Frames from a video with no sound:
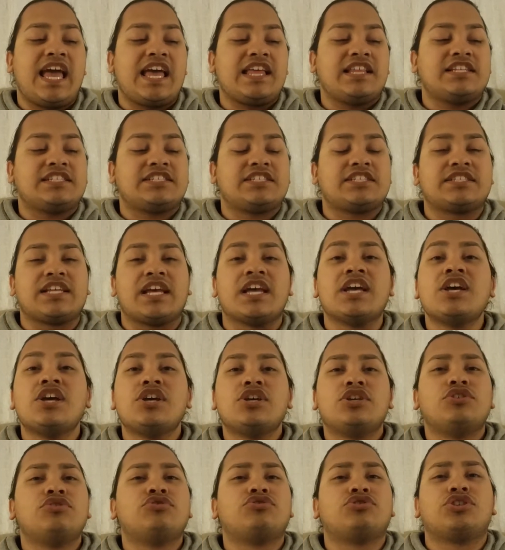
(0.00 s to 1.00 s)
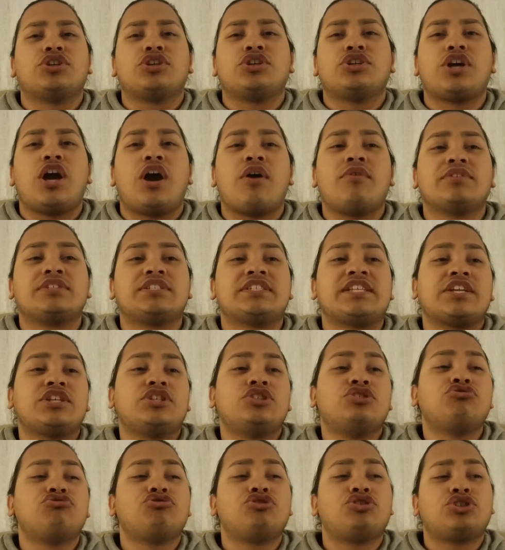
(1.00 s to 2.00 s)
And it's just like, you should go. She's like,
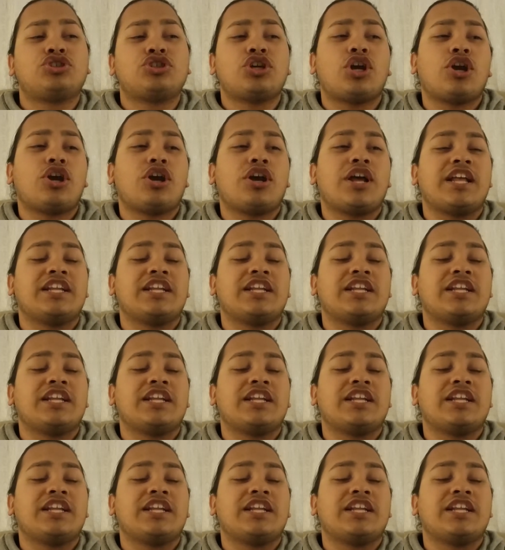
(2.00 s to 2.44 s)
you sure?